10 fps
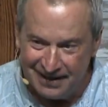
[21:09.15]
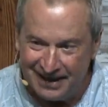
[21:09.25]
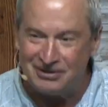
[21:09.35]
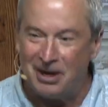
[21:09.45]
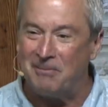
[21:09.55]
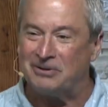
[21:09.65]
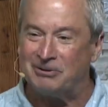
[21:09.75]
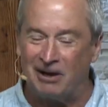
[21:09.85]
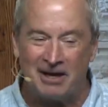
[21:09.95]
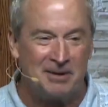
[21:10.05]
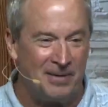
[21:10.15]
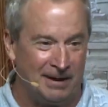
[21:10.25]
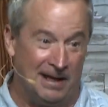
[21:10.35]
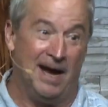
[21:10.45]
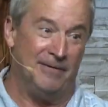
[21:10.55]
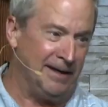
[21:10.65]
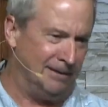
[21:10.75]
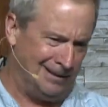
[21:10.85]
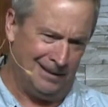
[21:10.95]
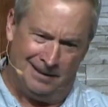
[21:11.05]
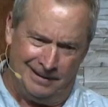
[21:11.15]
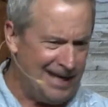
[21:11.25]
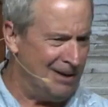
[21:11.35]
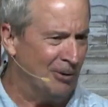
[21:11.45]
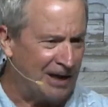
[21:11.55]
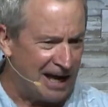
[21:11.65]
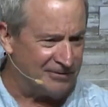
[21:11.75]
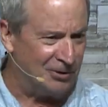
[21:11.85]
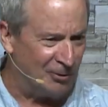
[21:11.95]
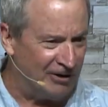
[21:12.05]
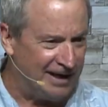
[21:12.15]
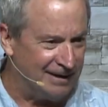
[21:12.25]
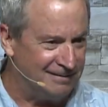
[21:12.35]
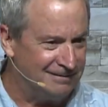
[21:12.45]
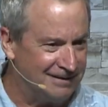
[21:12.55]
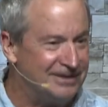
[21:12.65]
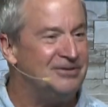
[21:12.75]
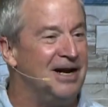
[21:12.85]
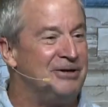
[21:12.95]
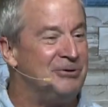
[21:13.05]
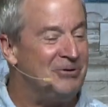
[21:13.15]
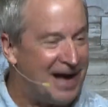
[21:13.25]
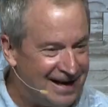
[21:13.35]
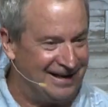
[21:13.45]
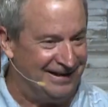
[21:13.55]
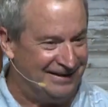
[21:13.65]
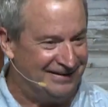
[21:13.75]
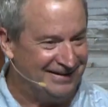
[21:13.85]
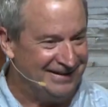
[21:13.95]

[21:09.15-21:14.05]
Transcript: It's almost they're looking back, yeah, that that didn't work out so great. Let's not do that again.